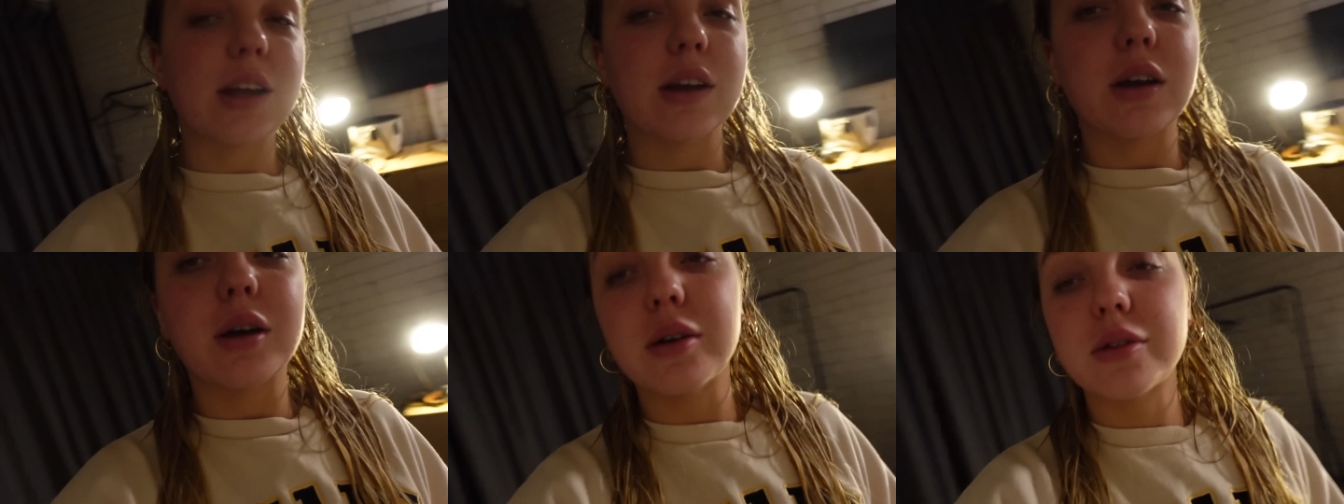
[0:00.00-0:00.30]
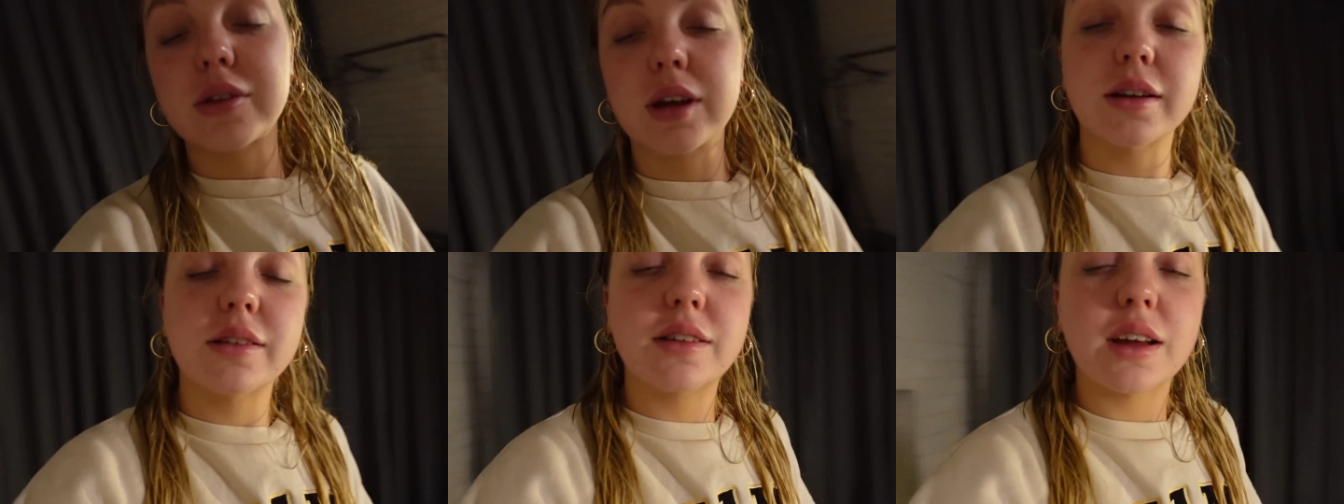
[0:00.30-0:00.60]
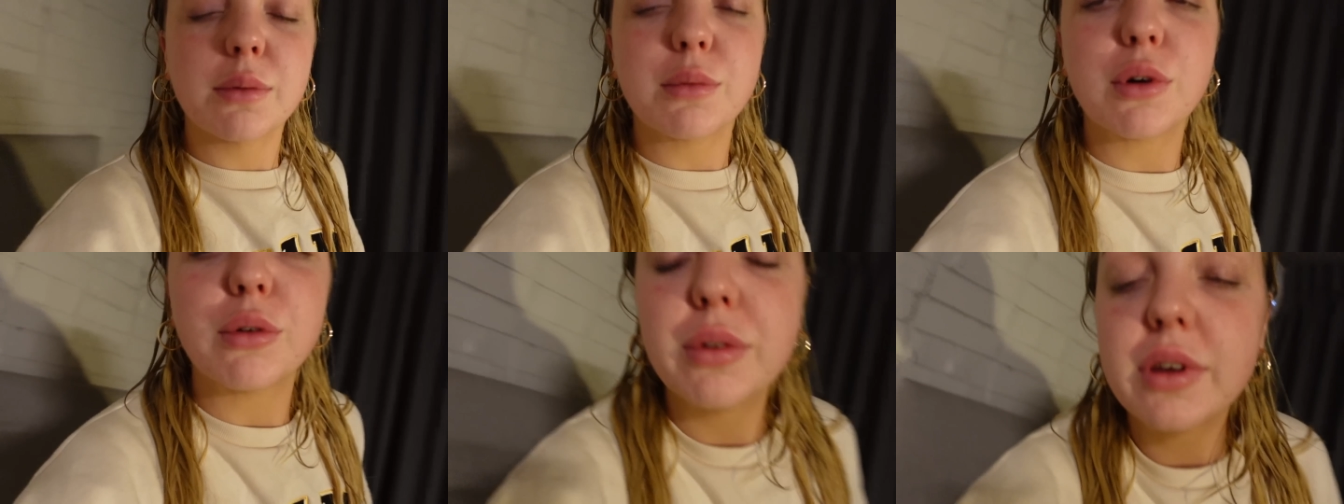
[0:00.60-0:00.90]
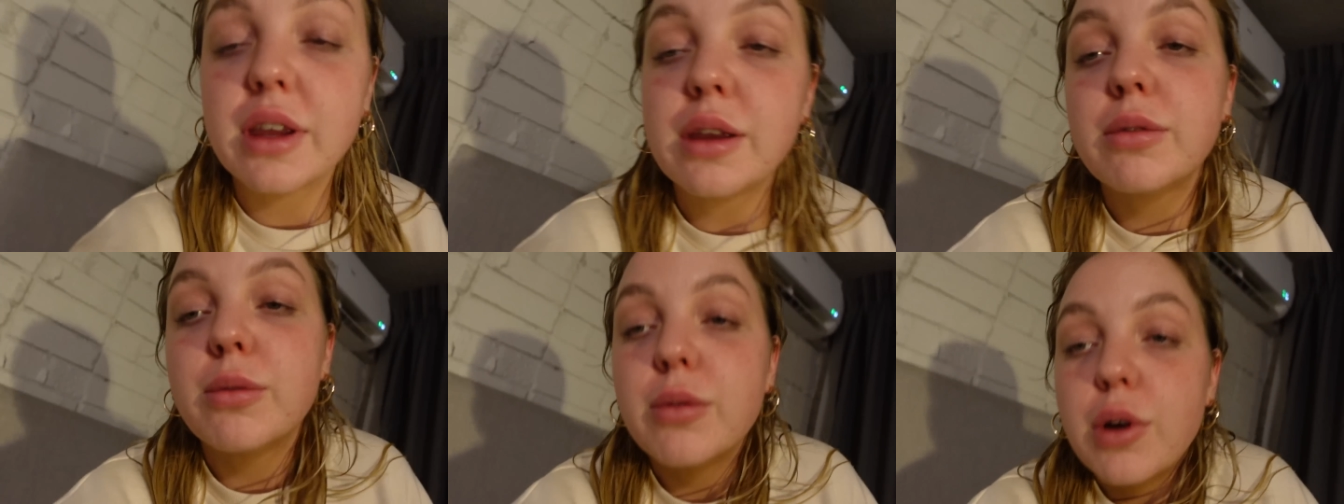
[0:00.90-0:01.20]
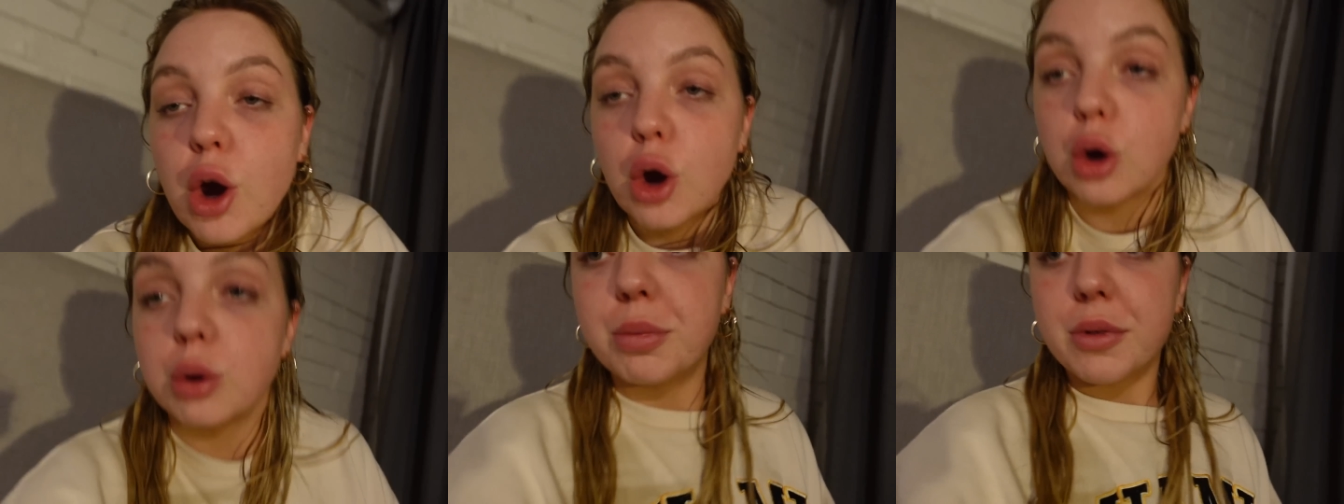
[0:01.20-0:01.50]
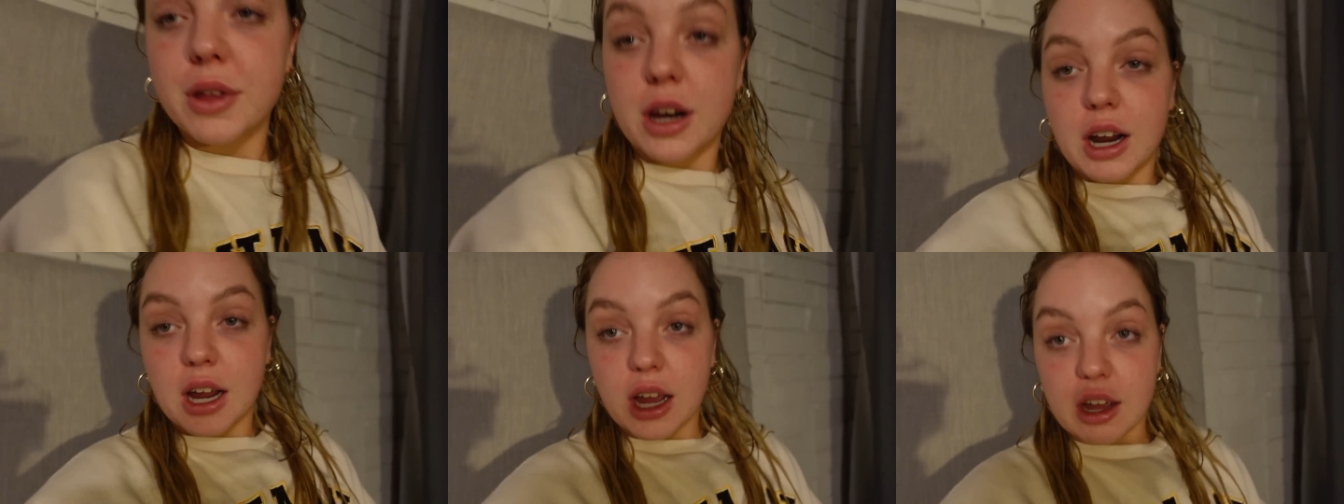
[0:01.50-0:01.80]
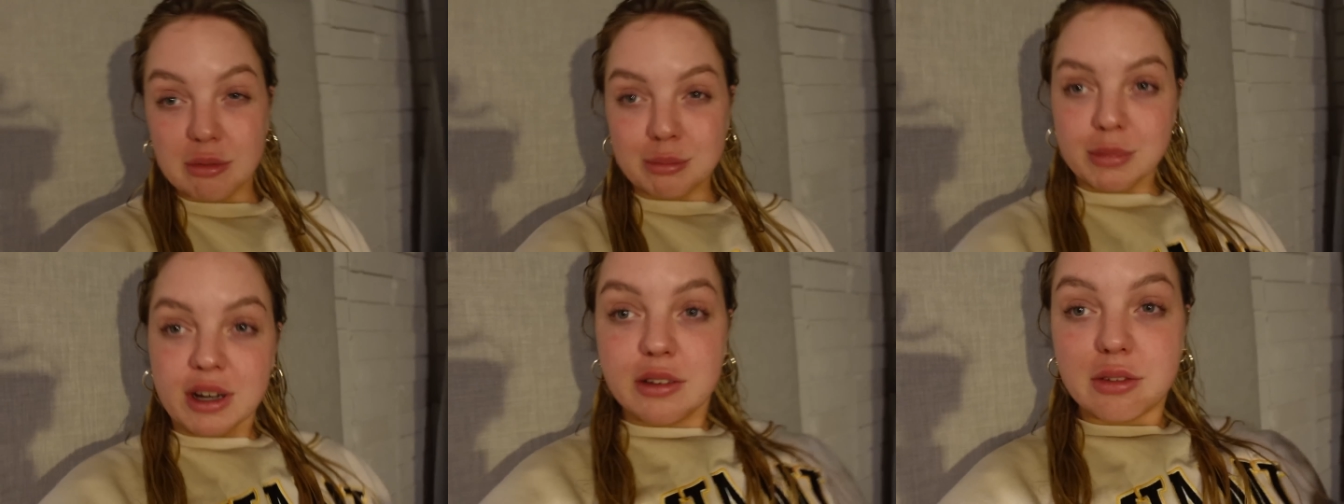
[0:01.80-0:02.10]
here, I was like, damn, I really hope that I
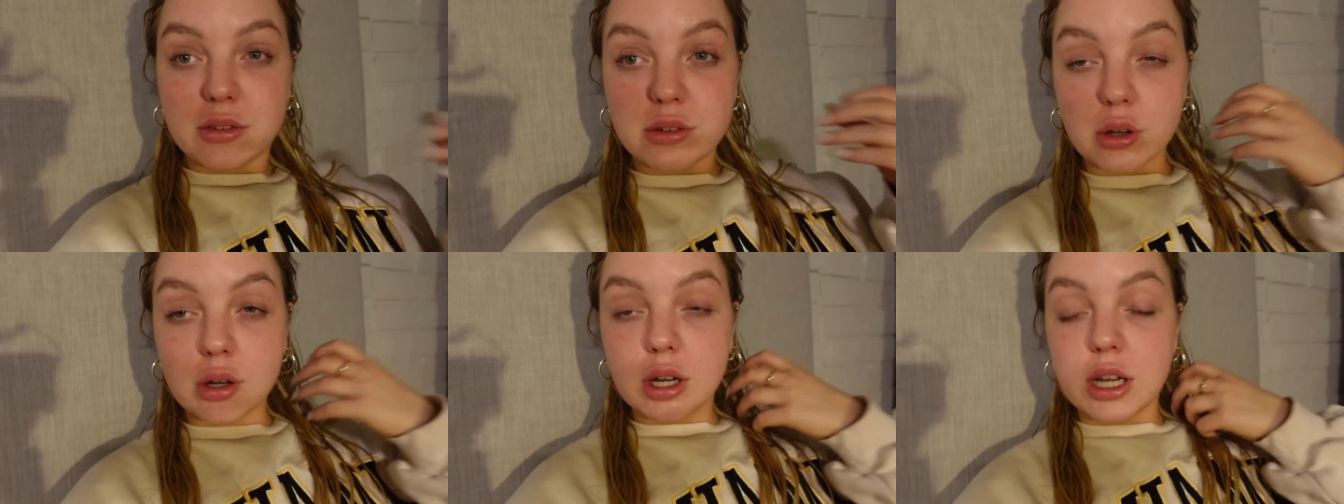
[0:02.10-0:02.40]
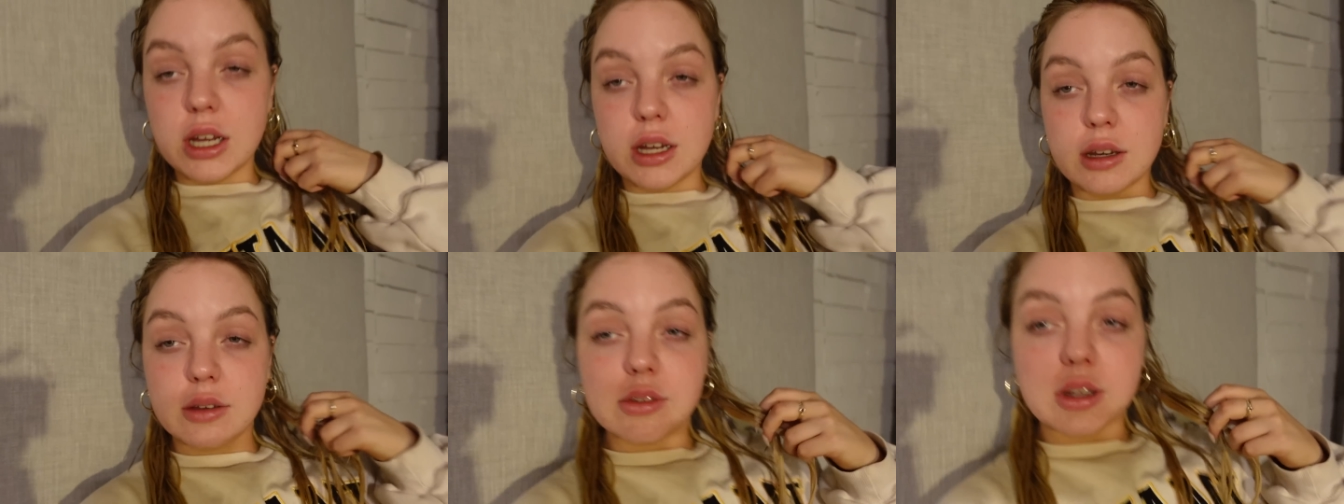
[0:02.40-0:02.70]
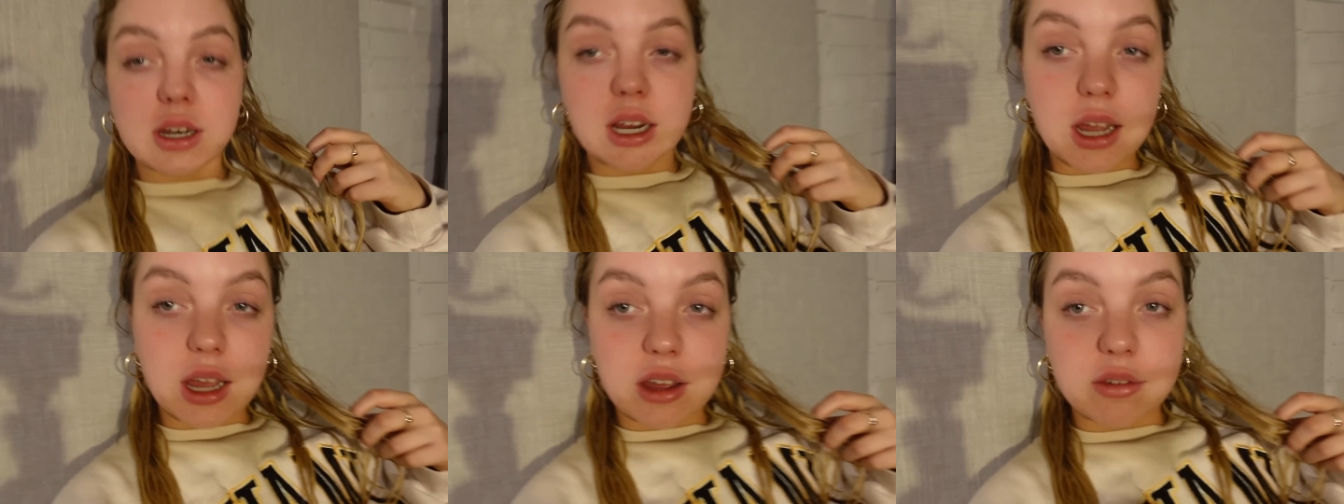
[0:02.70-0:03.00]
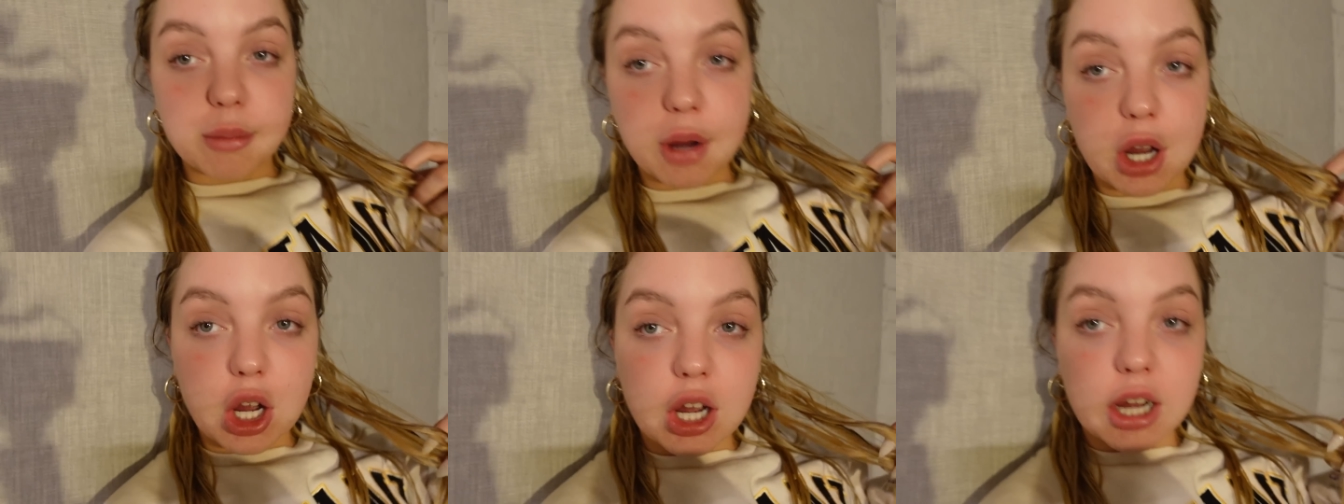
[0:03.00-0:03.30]
have my stockings and I have my